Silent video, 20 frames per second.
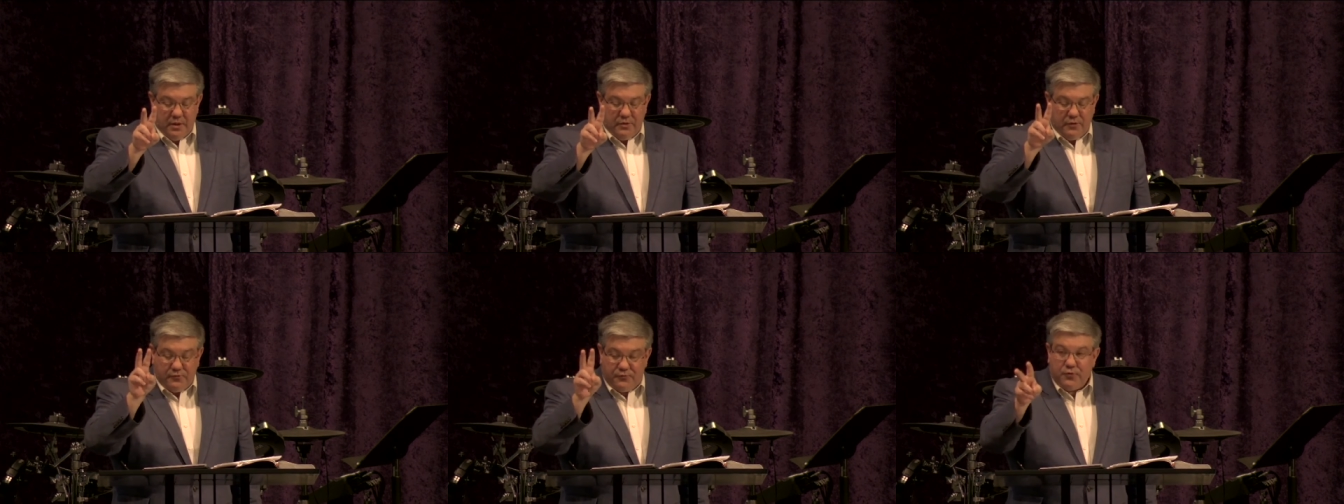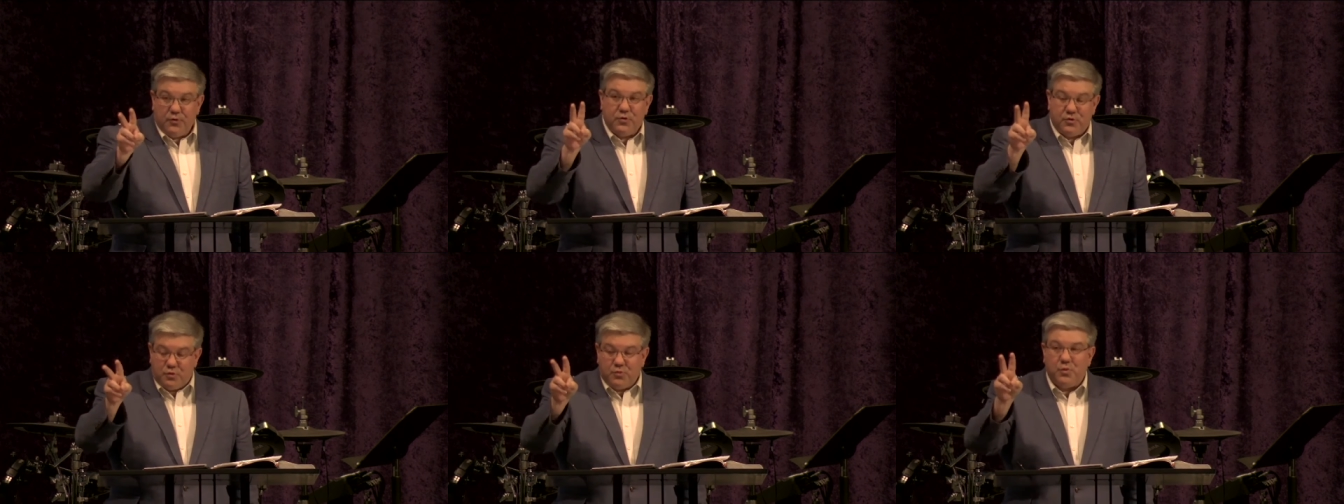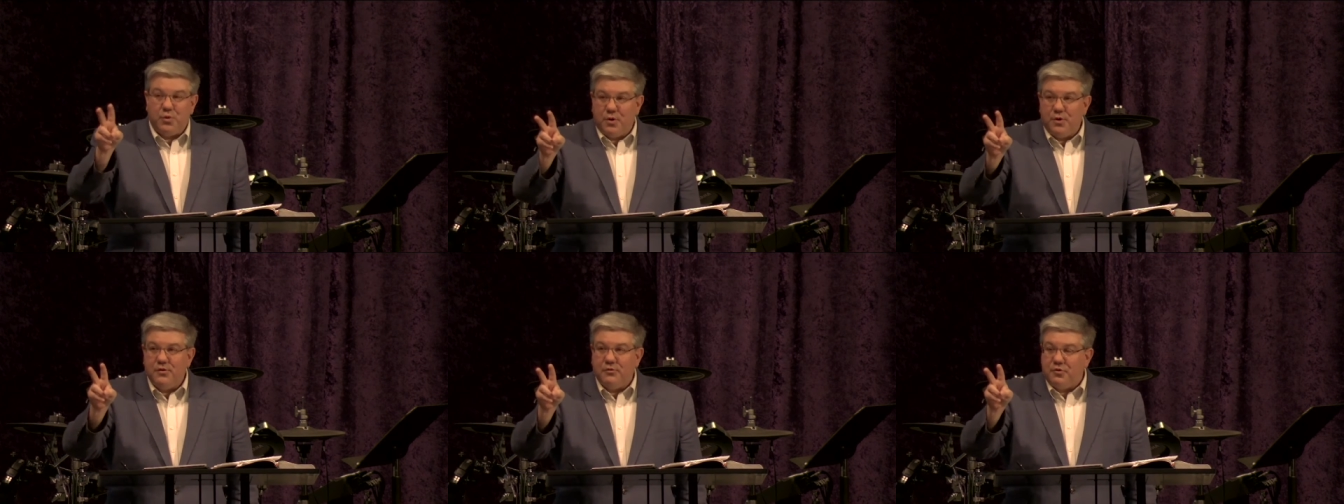The
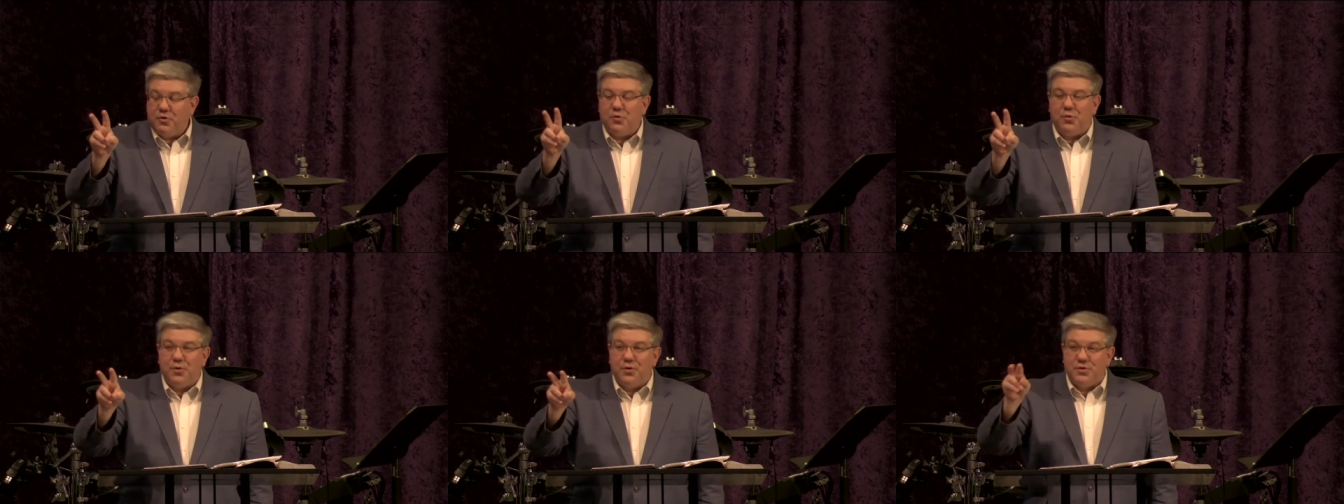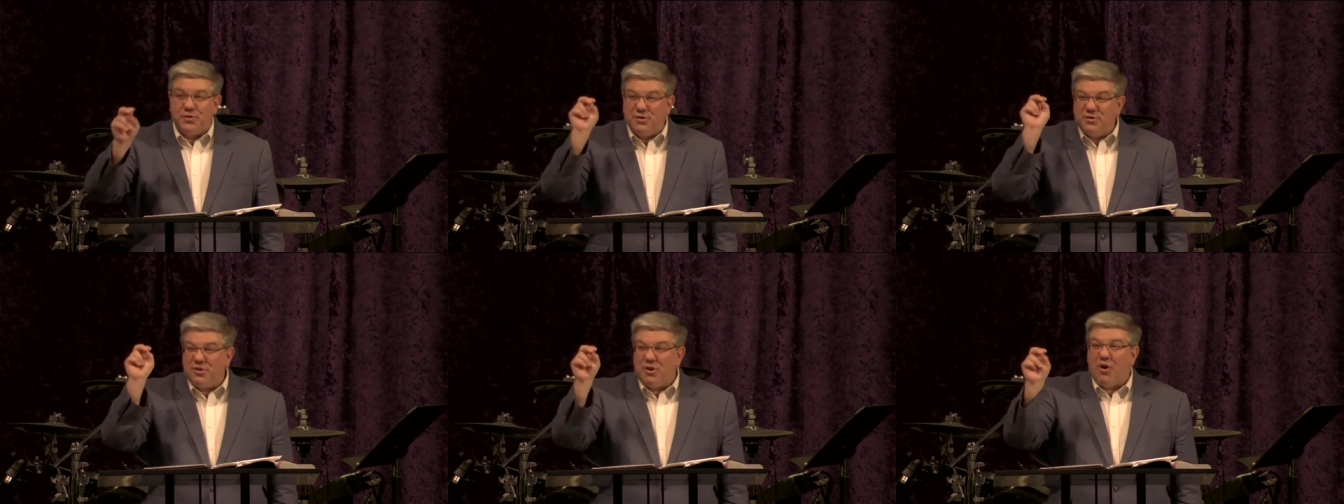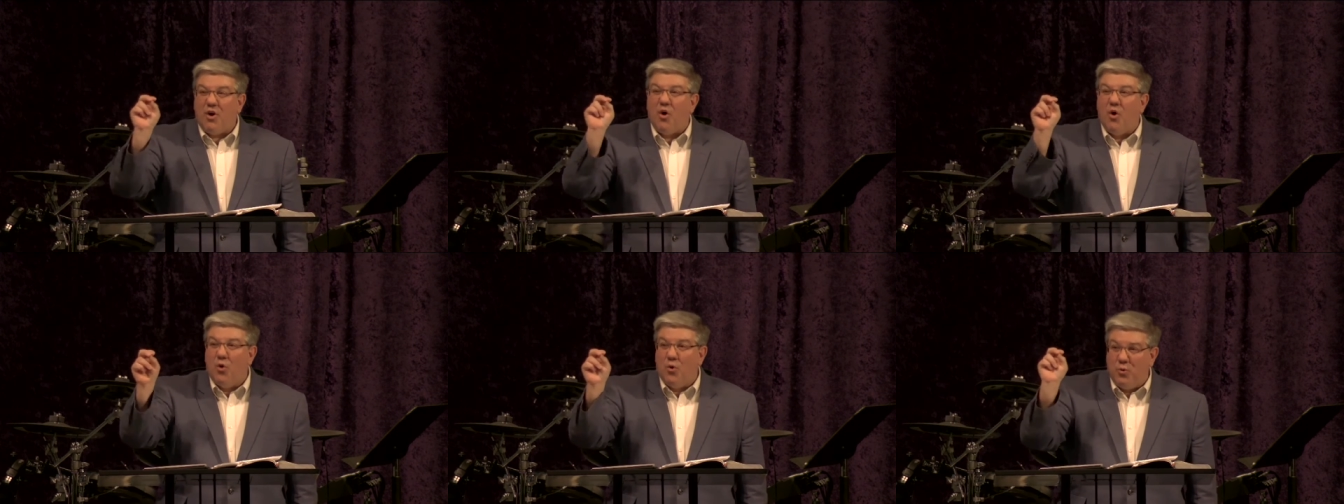first word, of course, is
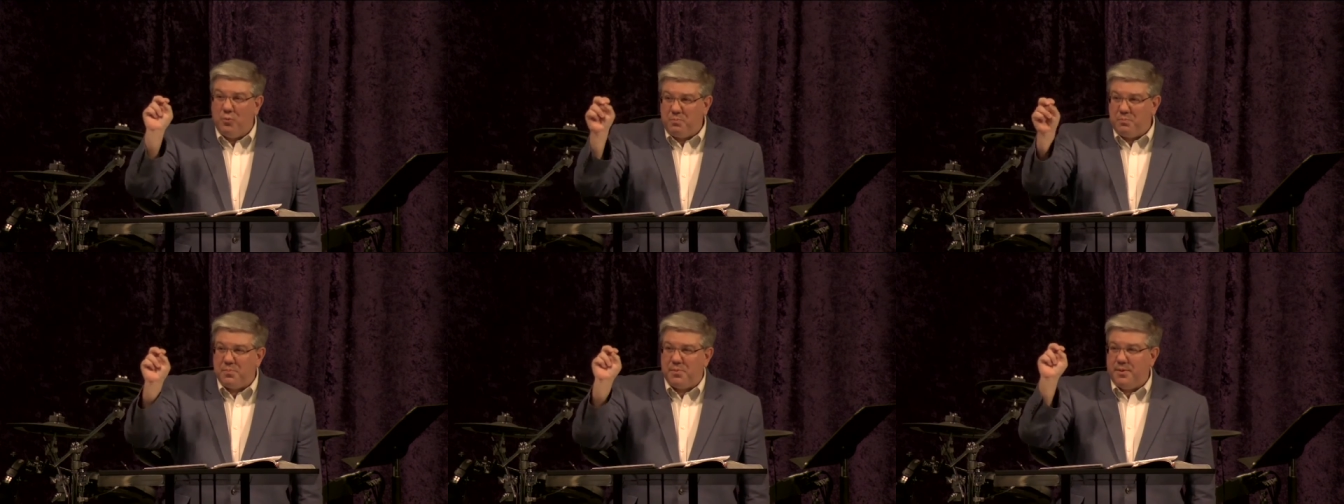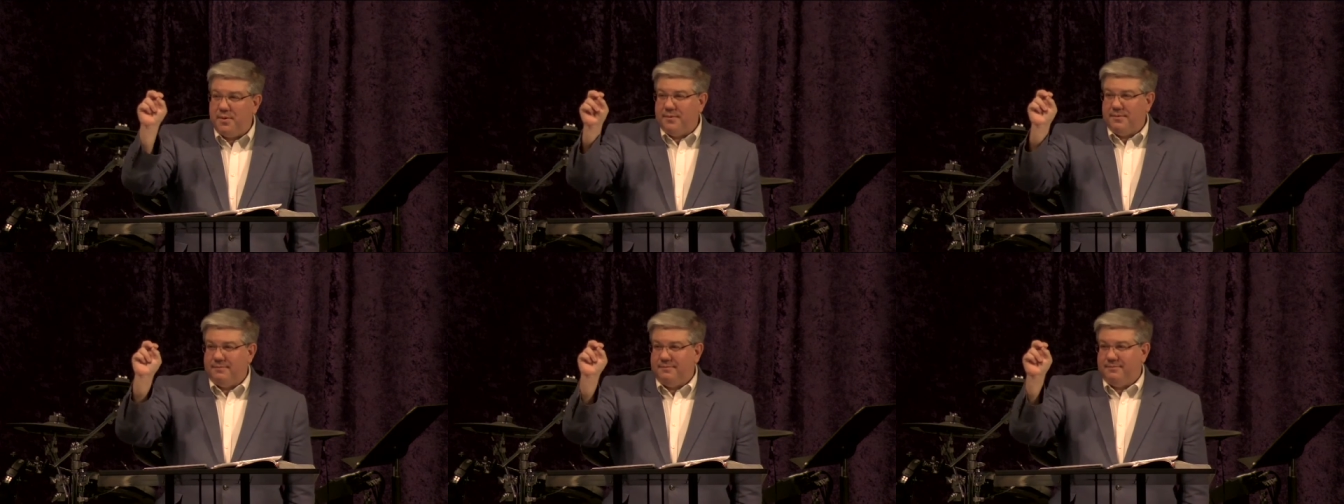hope.